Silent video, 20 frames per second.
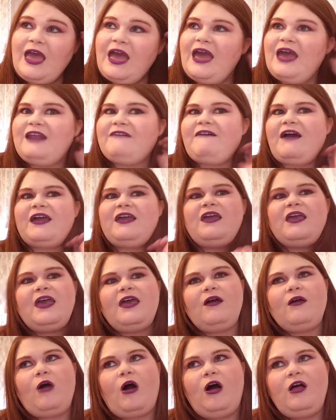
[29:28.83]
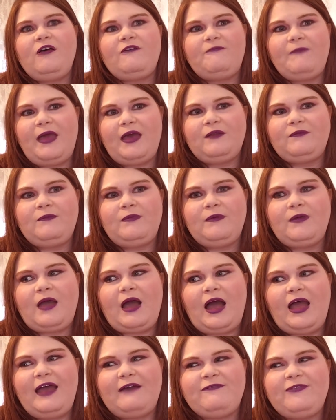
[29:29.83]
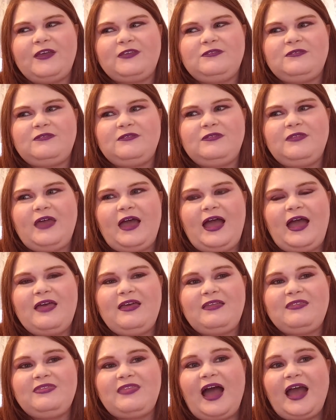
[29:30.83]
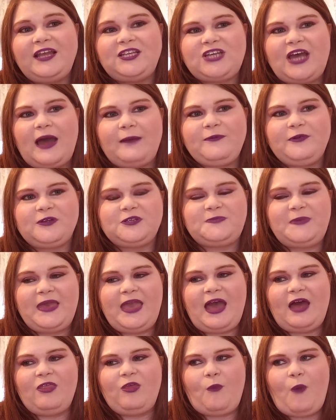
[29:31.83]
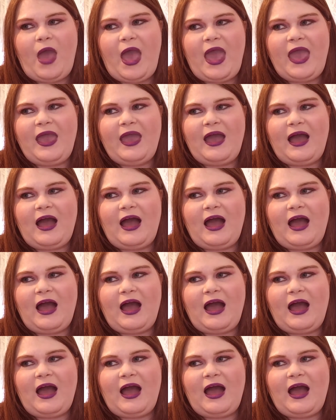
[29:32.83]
And if I could get all of it's 9 chapters being out of the way,